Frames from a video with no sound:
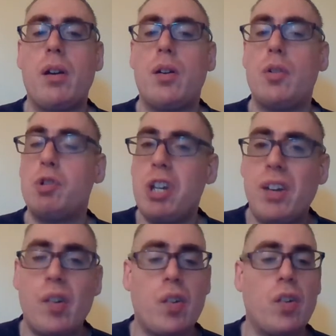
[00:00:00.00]

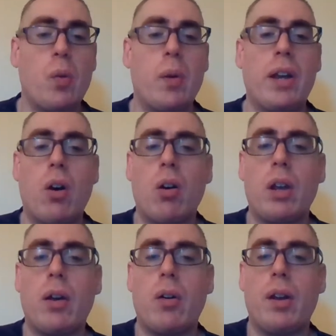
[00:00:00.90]
Jesus doing
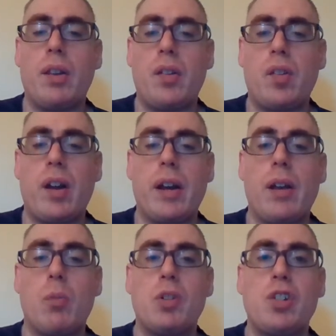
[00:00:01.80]
earlier in the study,
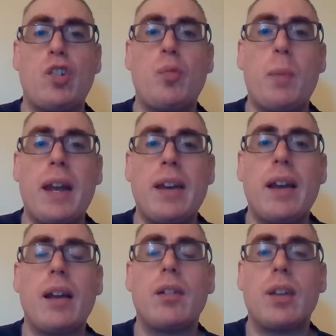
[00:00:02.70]
which is
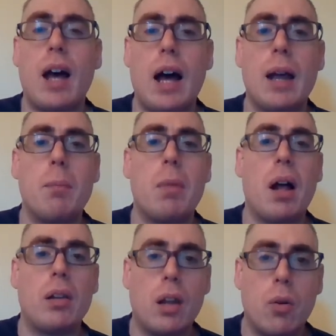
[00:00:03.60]
spending time
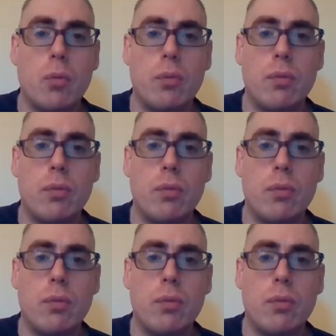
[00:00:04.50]
alone.